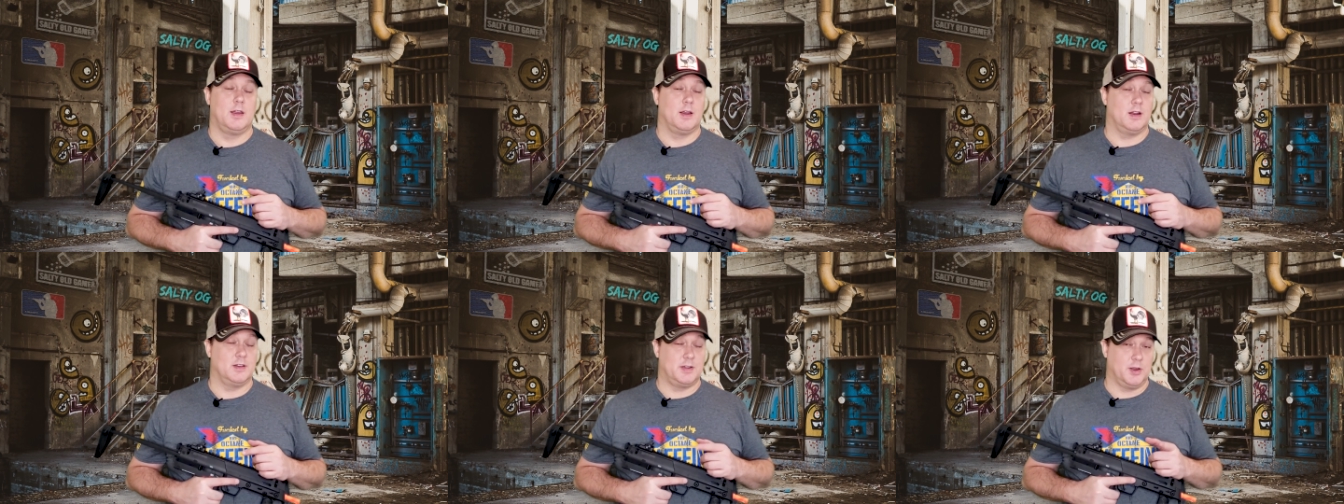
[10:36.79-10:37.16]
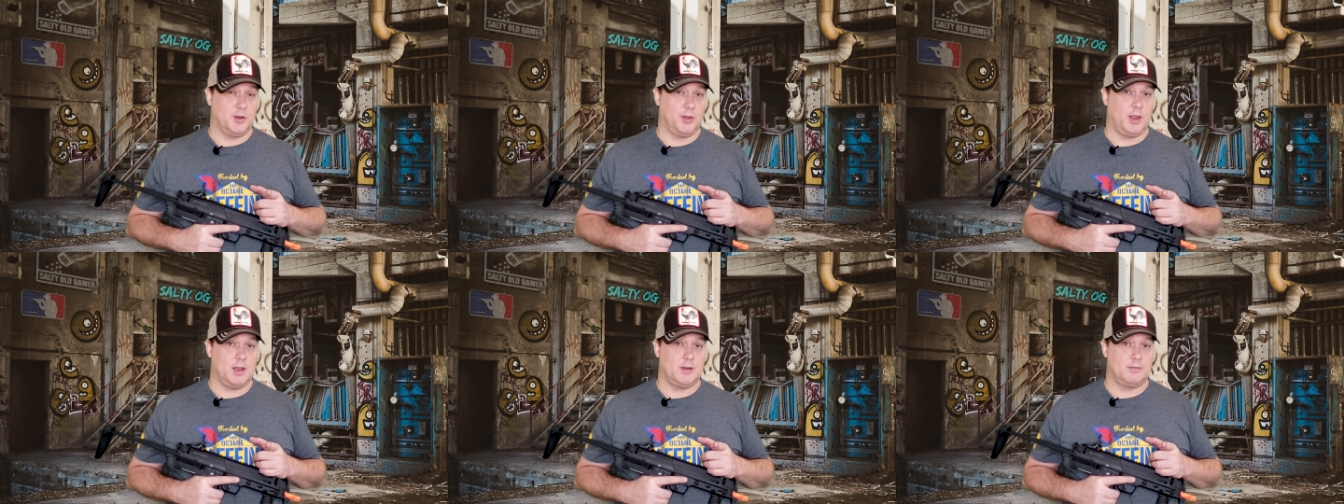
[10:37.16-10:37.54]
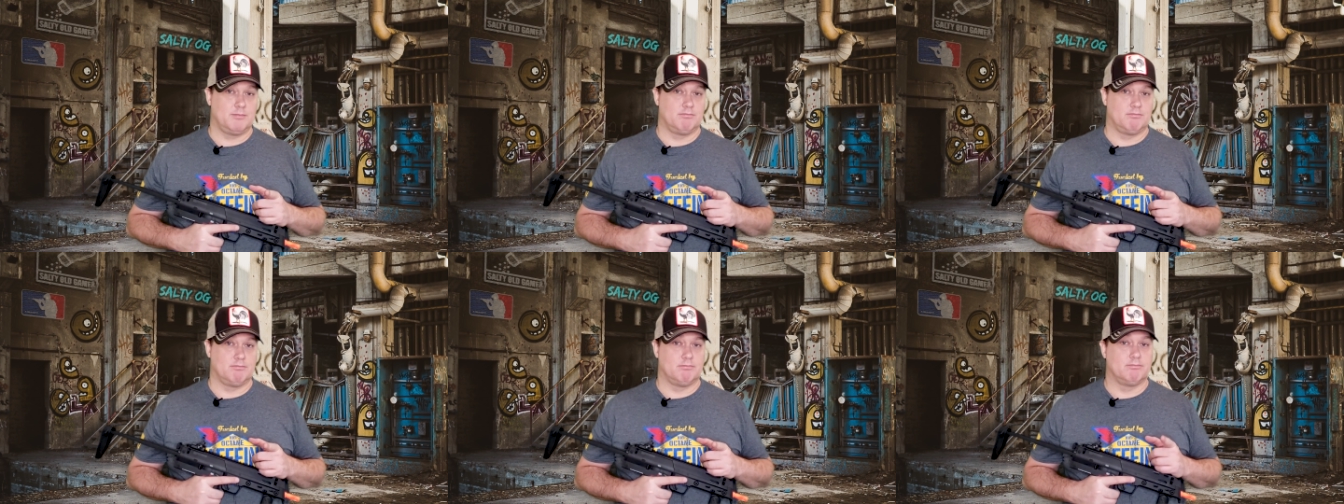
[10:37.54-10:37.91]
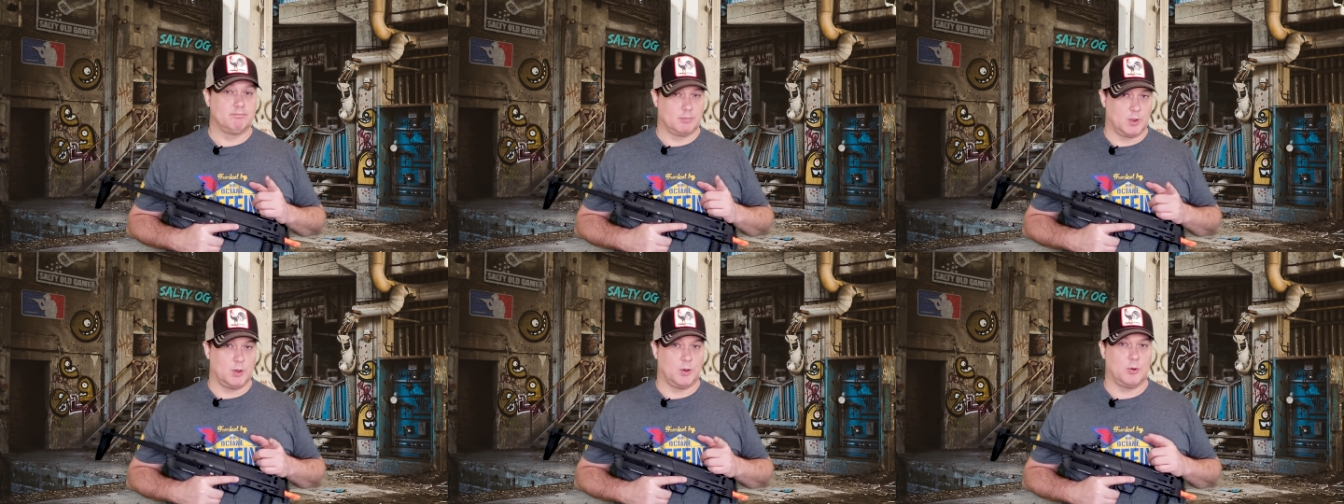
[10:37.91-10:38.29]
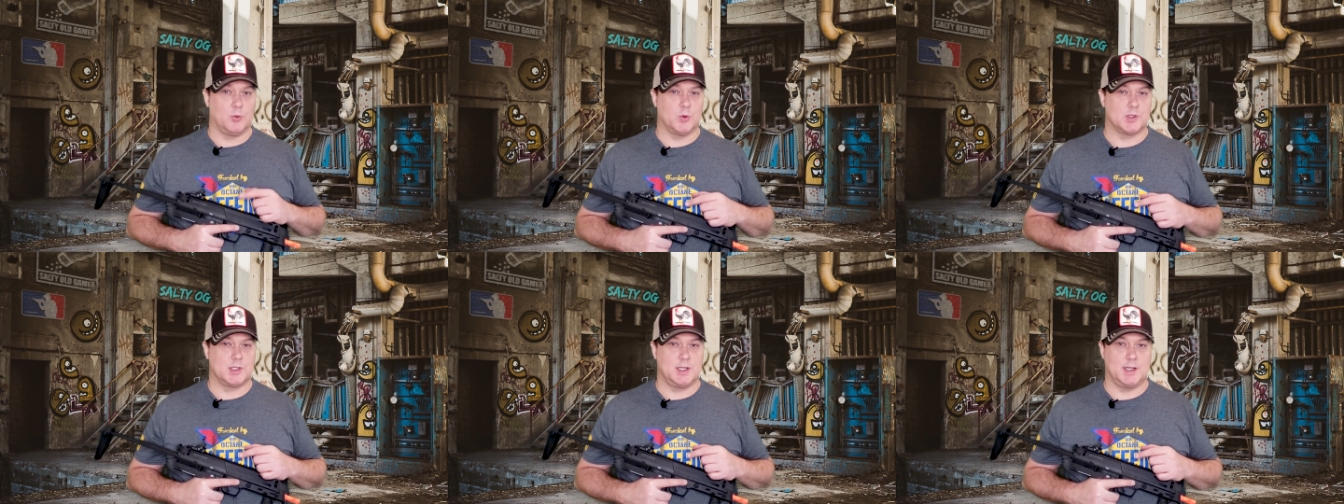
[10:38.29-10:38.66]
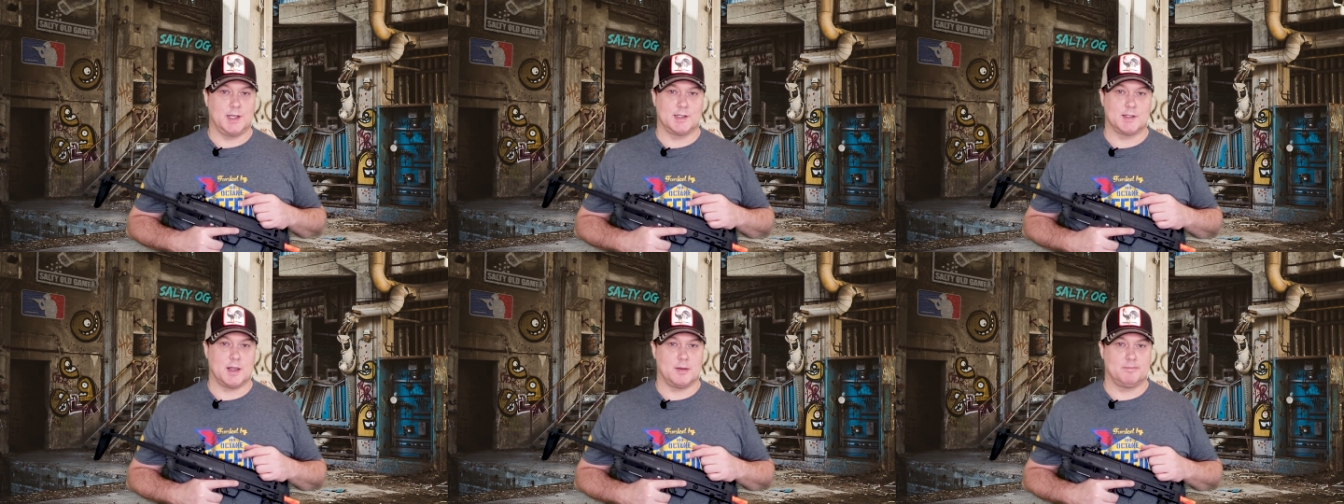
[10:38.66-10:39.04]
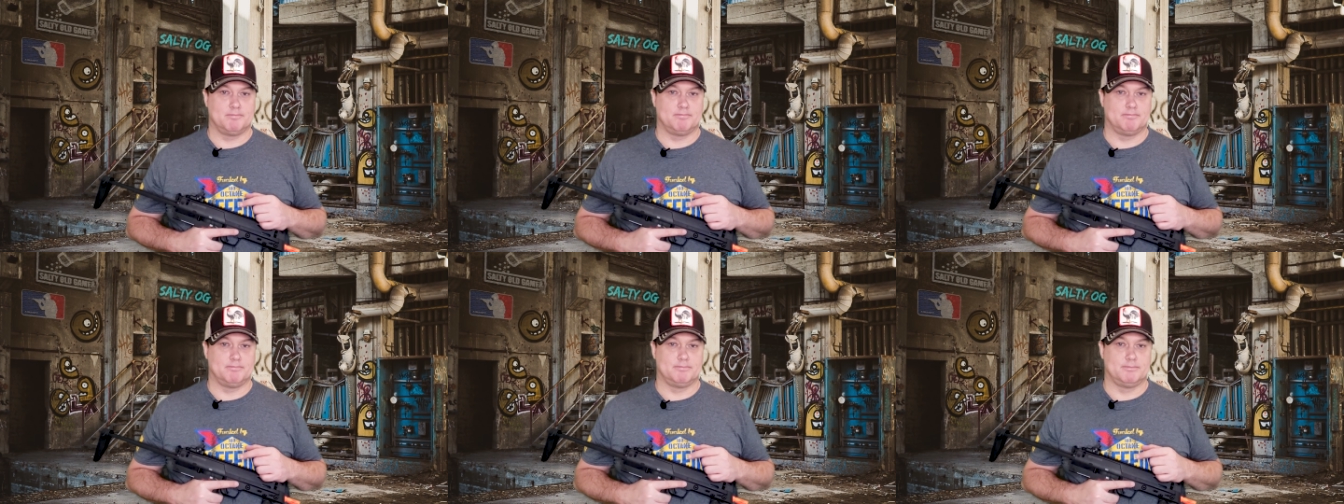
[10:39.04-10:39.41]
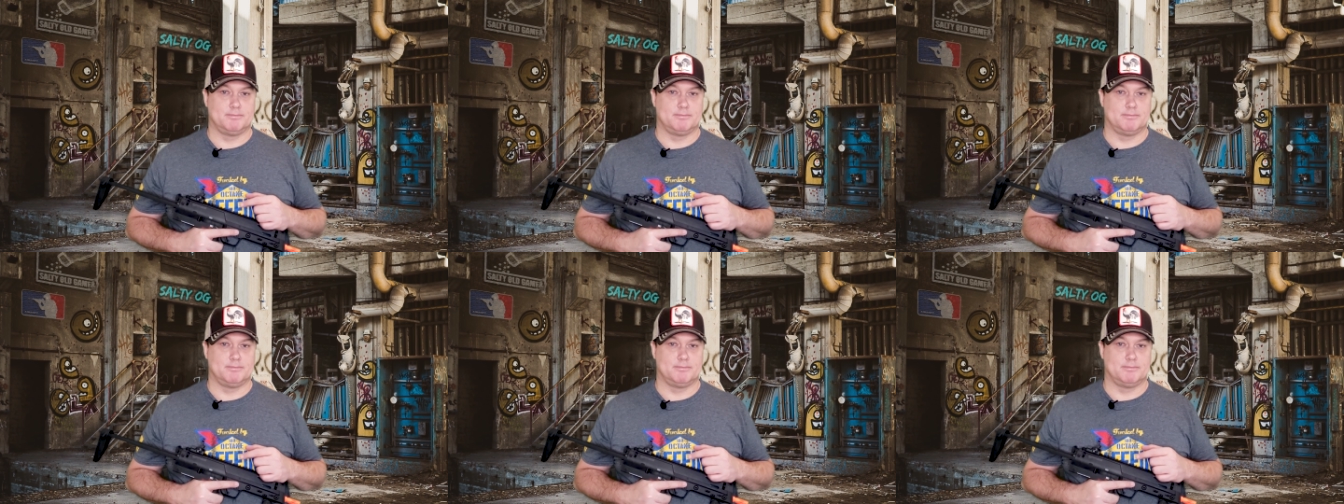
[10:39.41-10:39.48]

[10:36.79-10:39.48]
And until then, we'll see you next time.